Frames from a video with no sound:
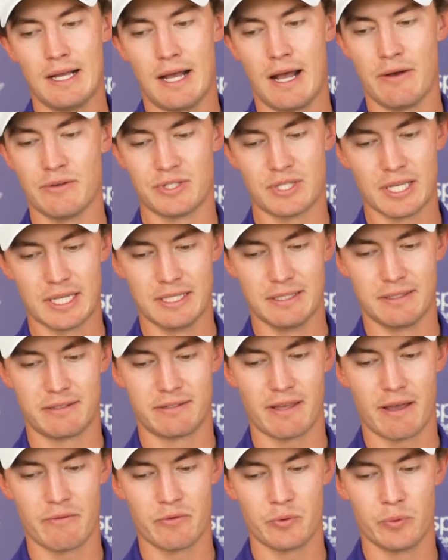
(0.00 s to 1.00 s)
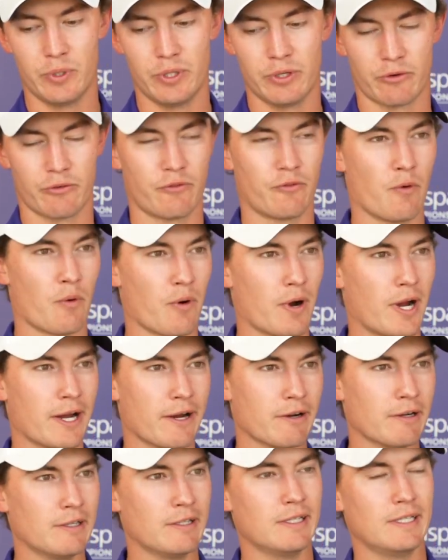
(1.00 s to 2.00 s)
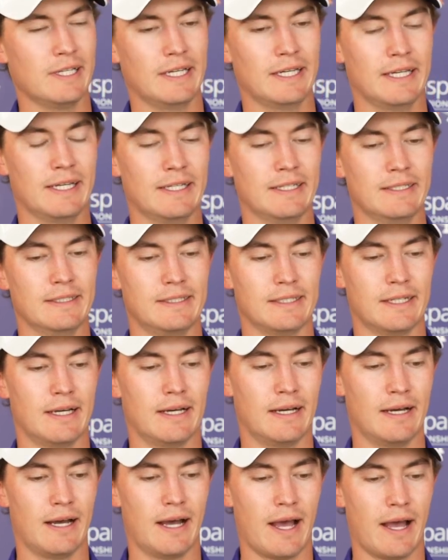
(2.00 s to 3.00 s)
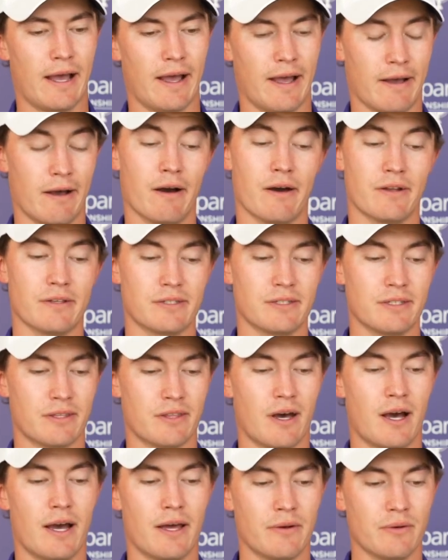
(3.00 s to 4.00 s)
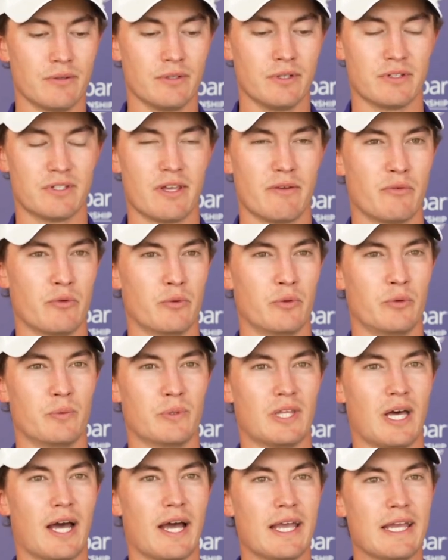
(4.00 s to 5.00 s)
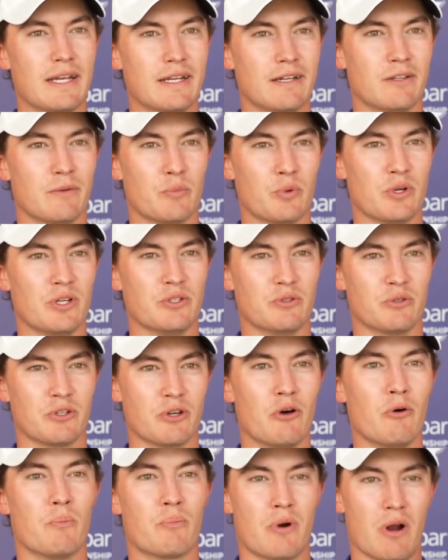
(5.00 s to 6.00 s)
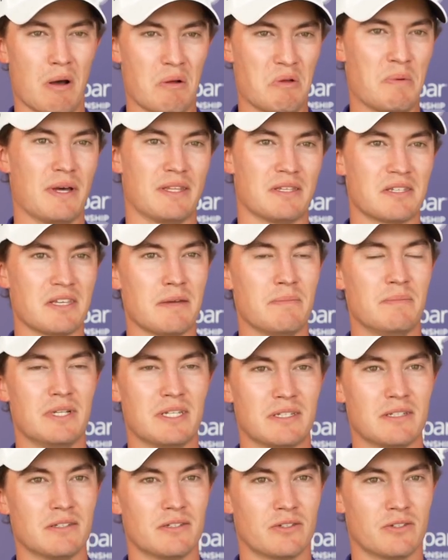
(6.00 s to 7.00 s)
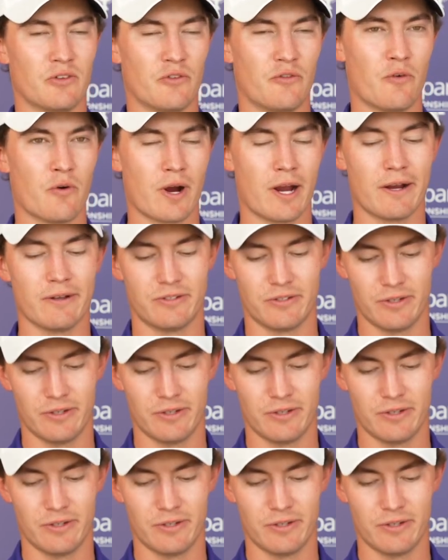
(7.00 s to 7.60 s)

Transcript: I was thinking seven wood or four iron, and uh, I honestly thought you know, seven wood with the height and the breeze would go probably about the same distance as the four iron.